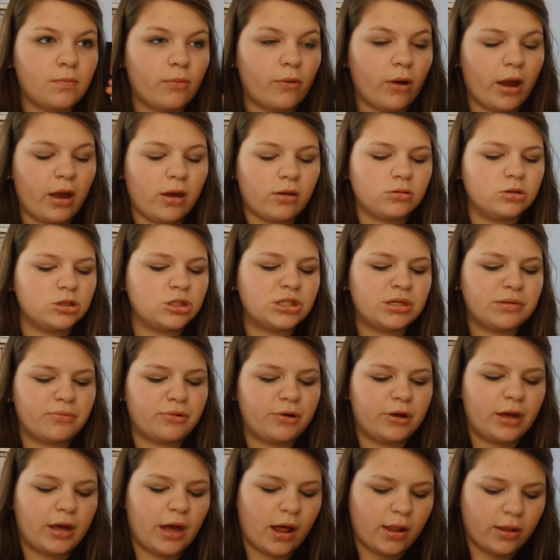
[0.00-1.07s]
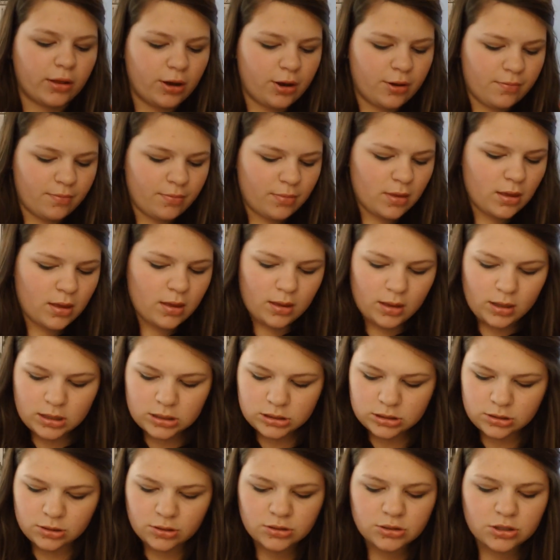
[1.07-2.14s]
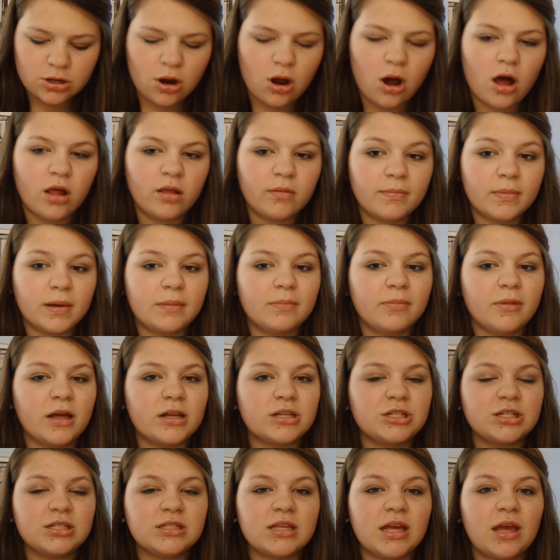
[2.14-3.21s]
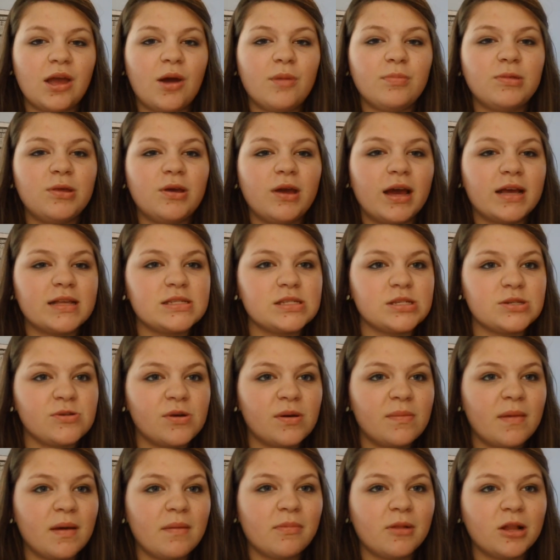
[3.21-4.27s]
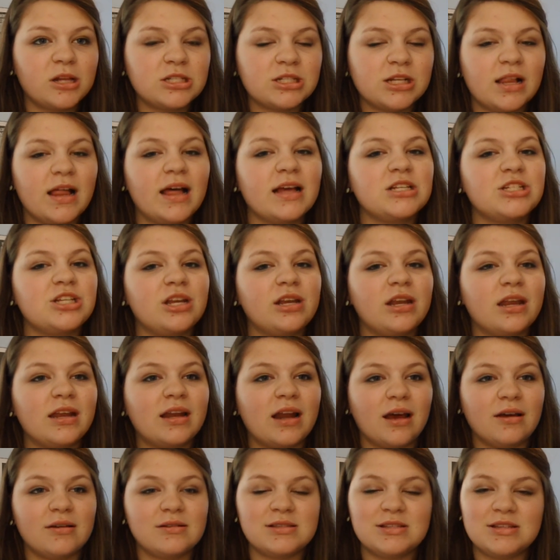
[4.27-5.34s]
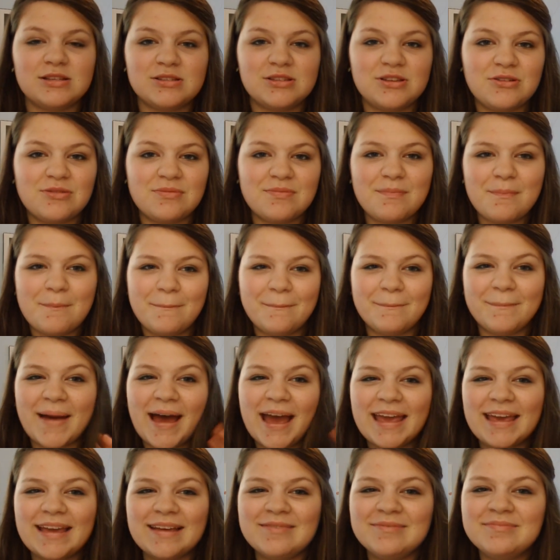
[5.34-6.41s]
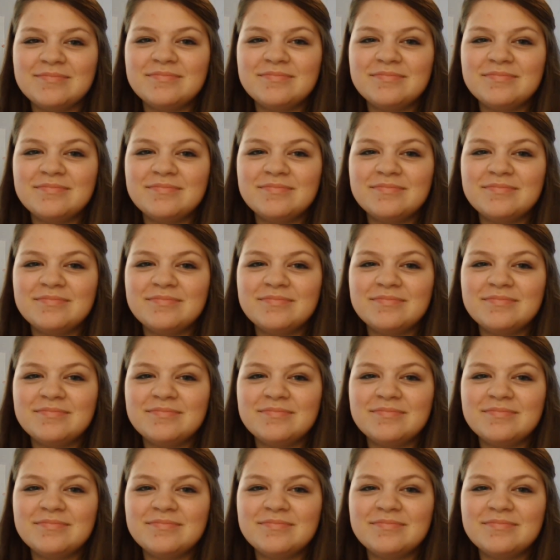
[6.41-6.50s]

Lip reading: brown shimmery color. So those are all of my blushes. I hope that you guys enjoyed my blush collection, and I'll see you soon. Bye!